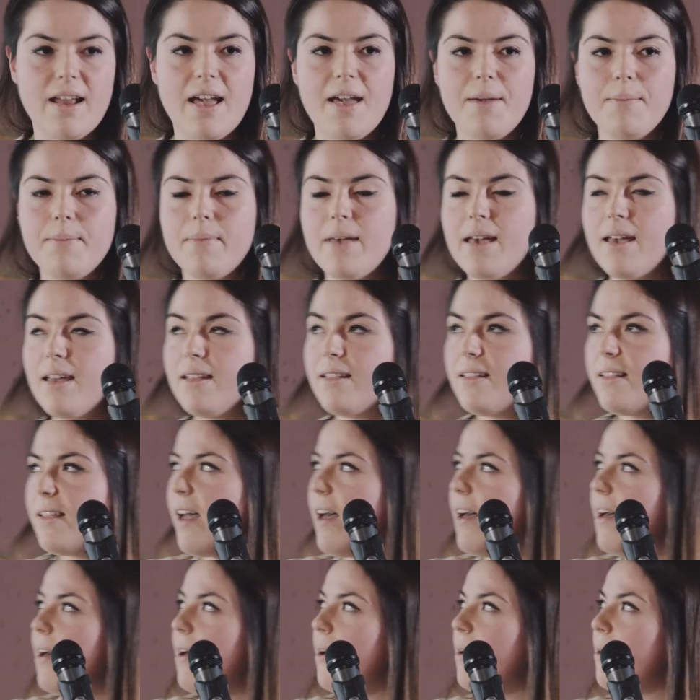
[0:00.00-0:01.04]
I made
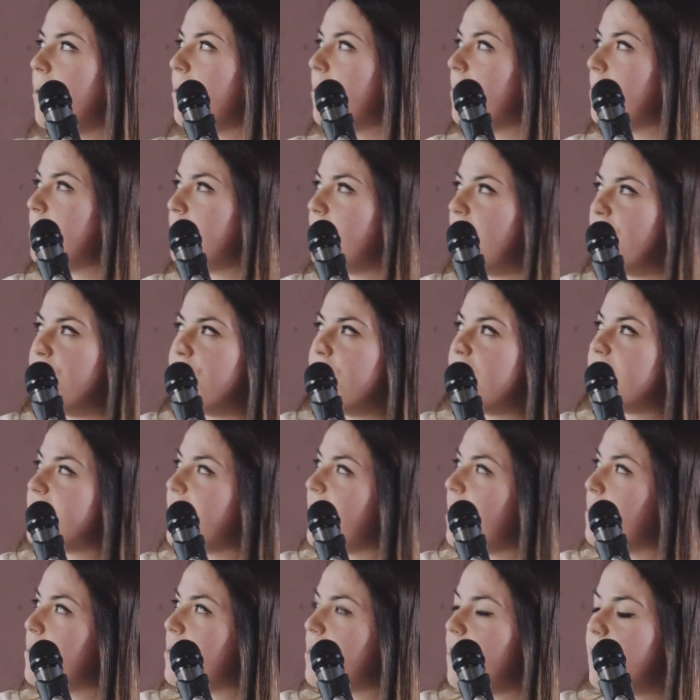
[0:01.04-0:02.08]
my first
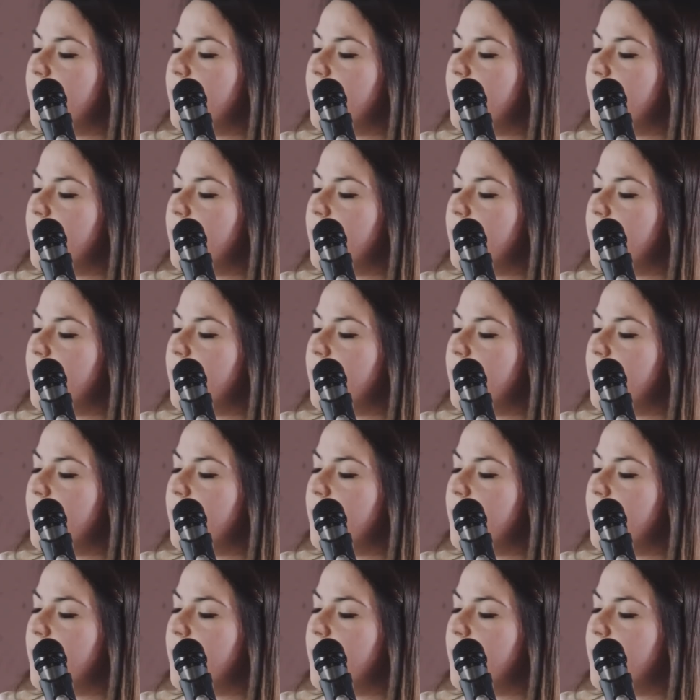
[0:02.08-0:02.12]
games